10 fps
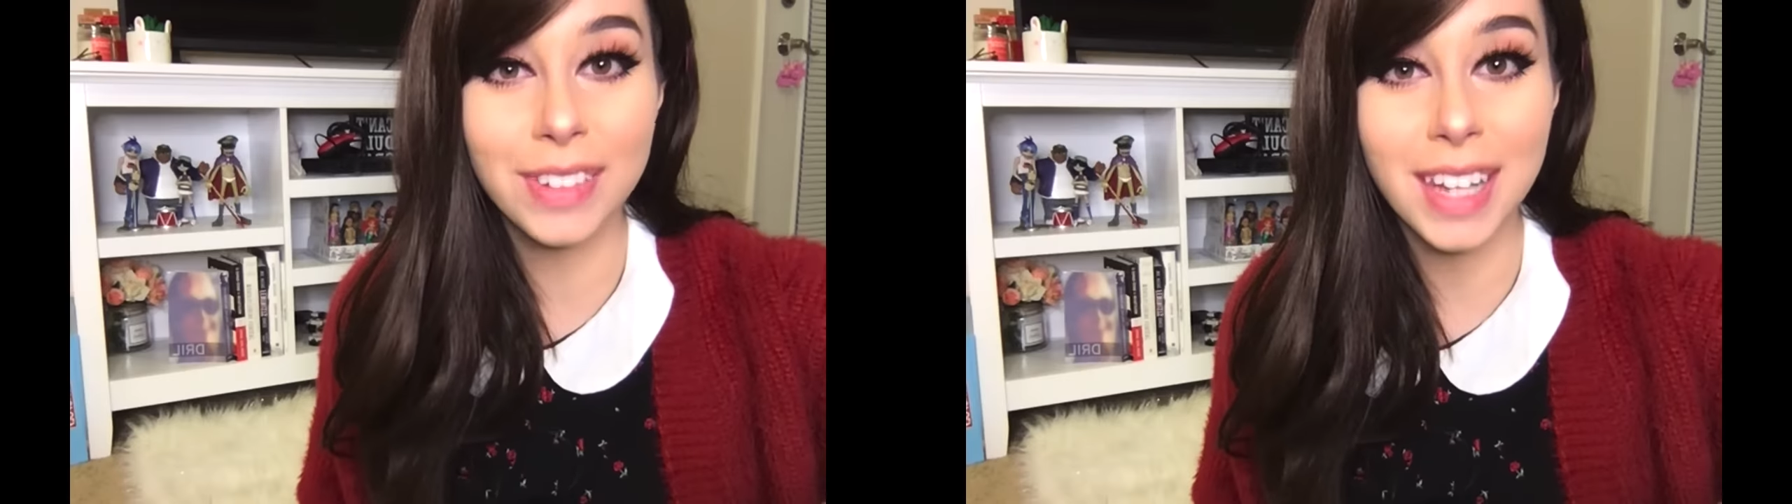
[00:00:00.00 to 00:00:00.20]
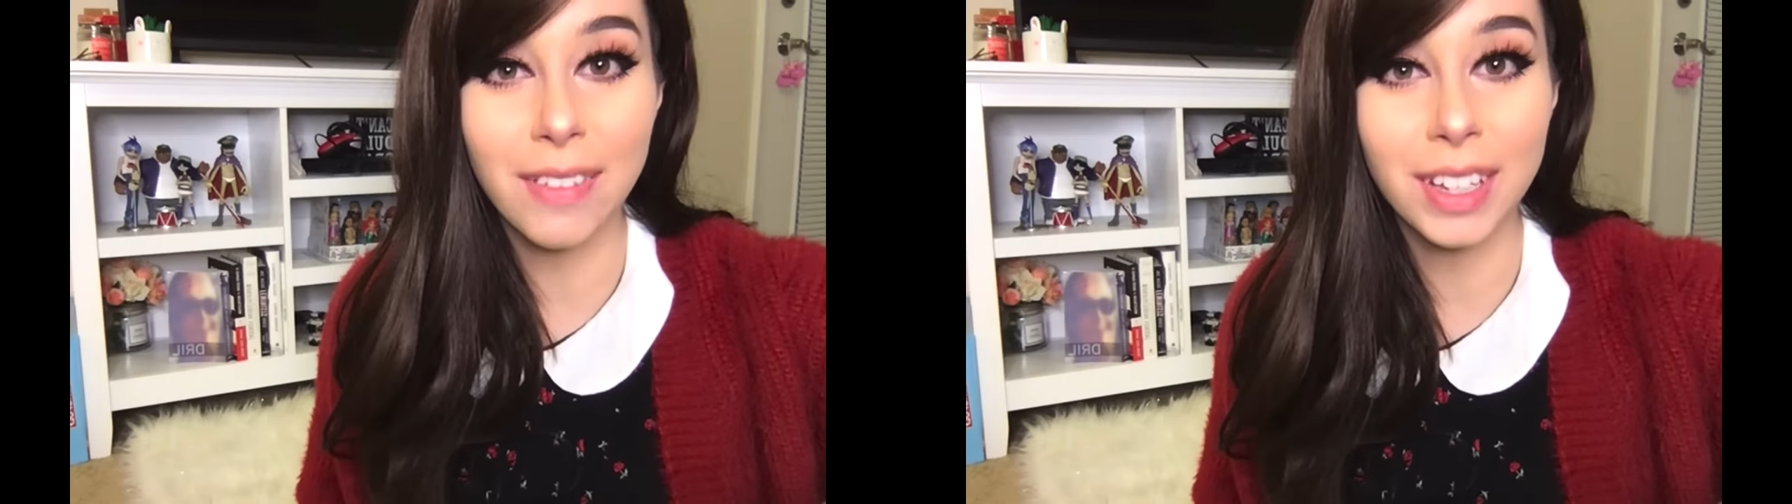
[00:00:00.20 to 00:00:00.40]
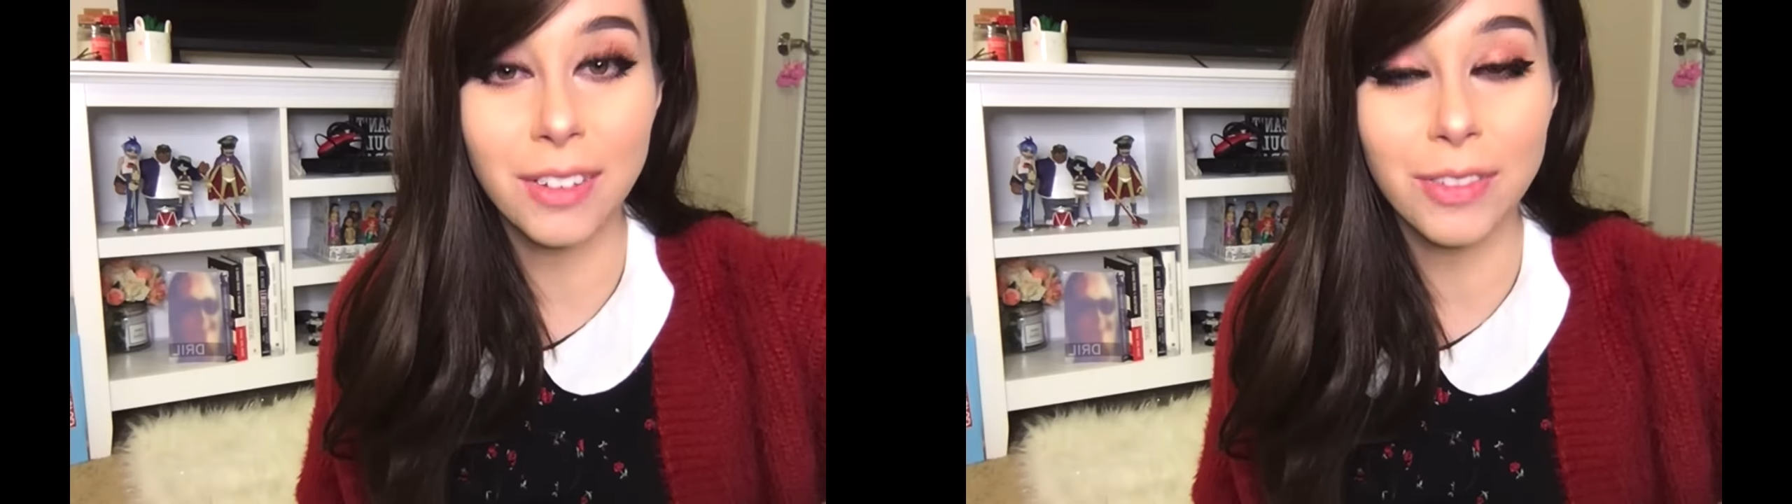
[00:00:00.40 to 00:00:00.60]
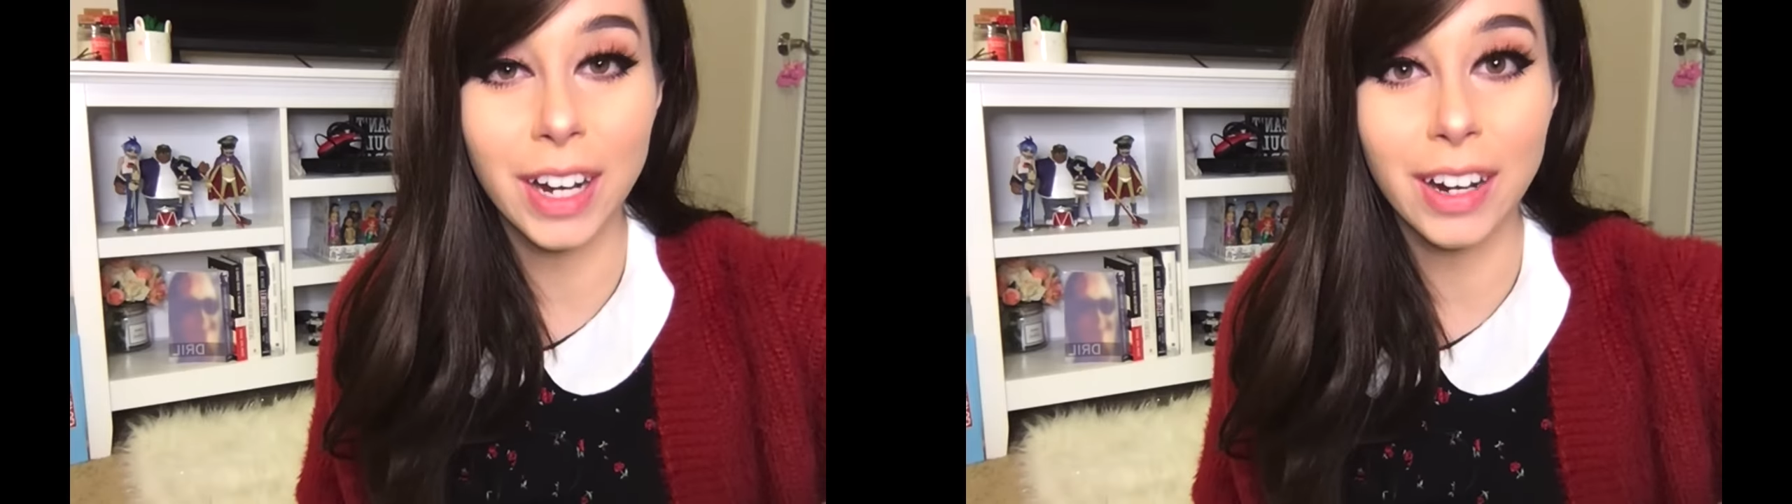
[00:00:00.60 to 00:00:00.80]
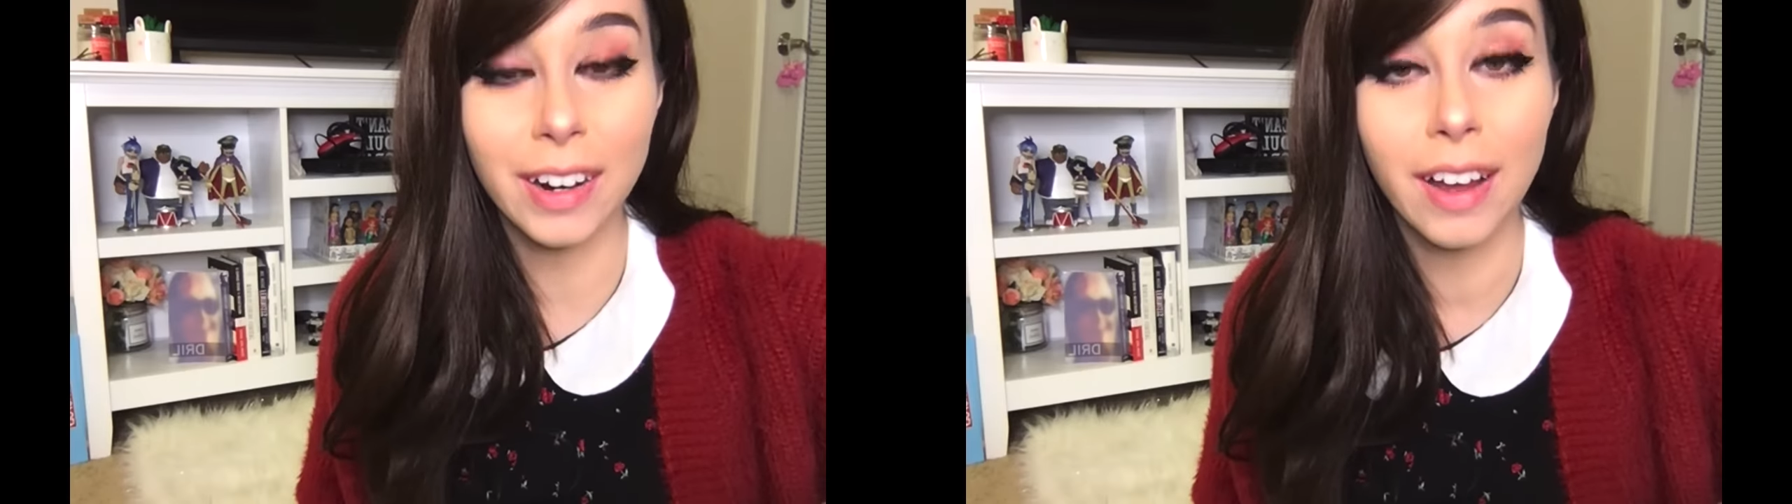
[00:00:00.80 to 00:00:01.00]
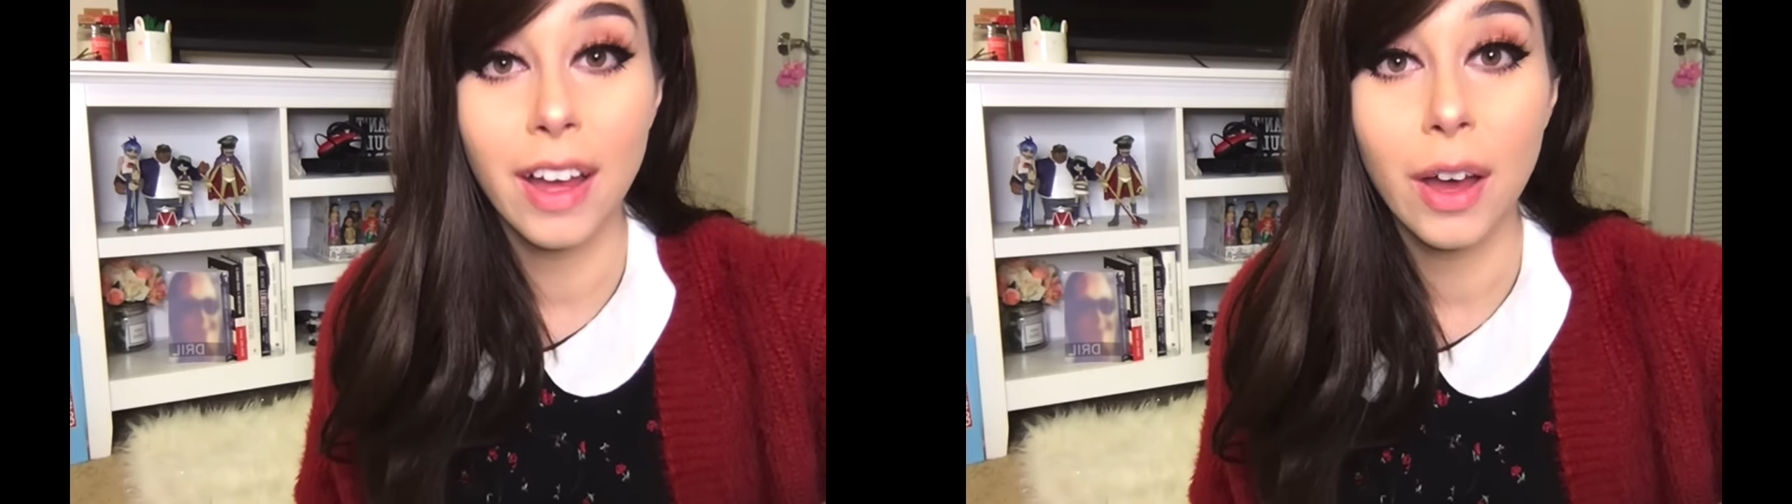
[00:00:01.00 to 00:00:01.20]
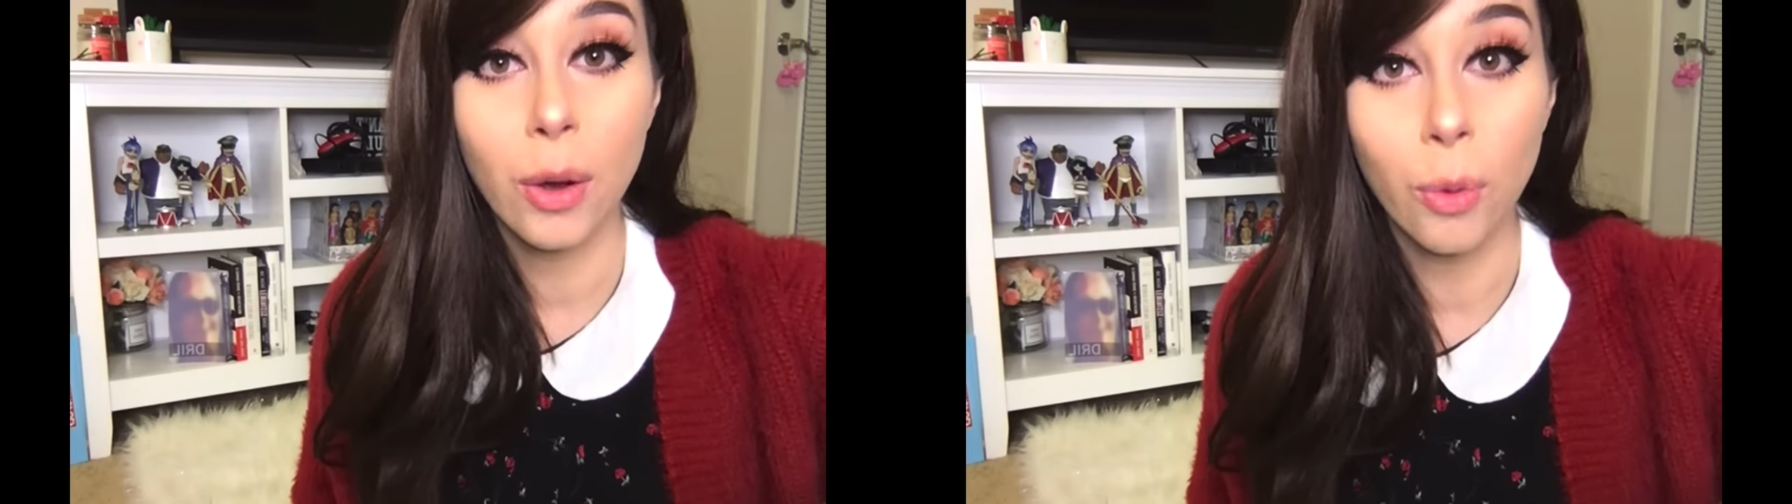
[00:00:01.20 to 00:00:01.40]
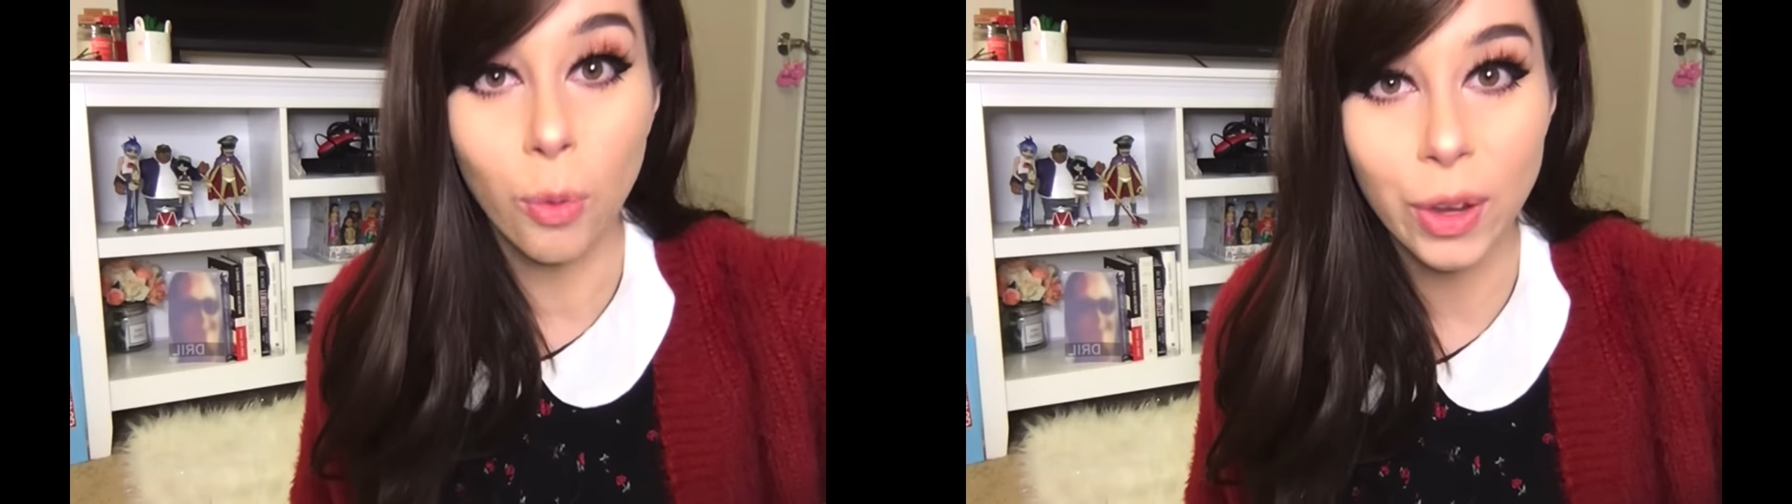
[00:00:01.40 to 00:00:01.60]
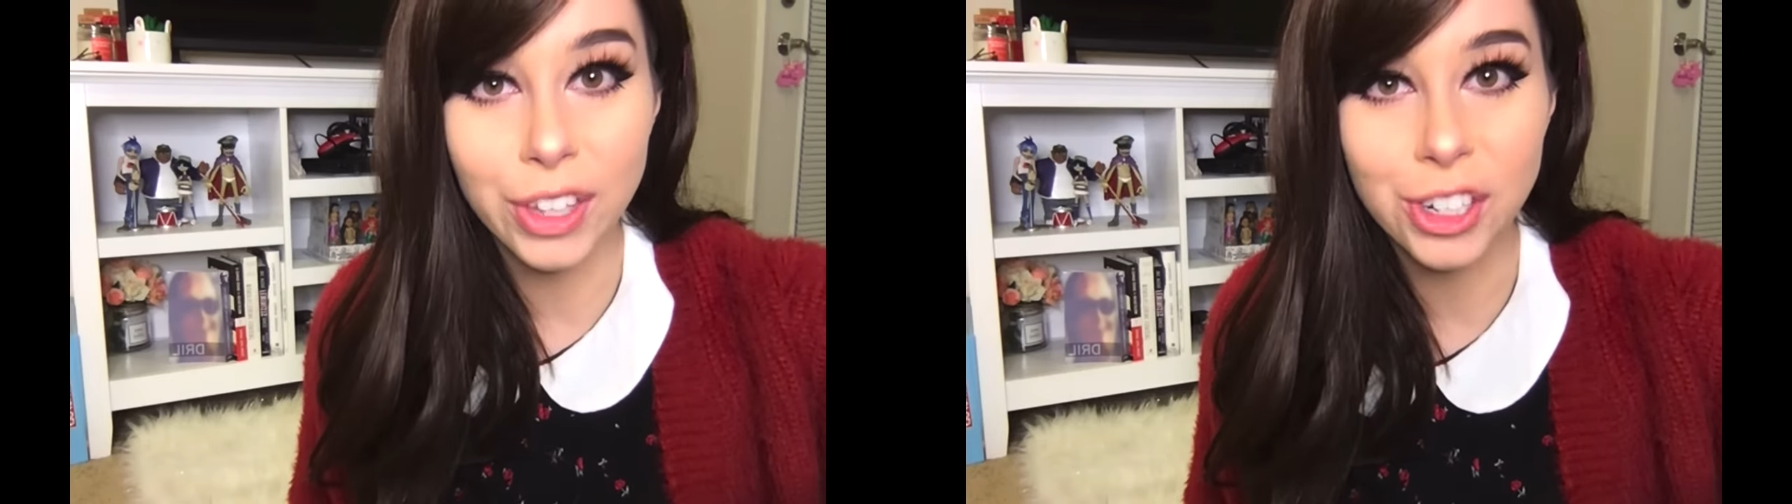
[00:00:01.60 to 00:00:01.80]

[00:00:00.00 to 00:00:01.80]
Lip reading: is having an affair with a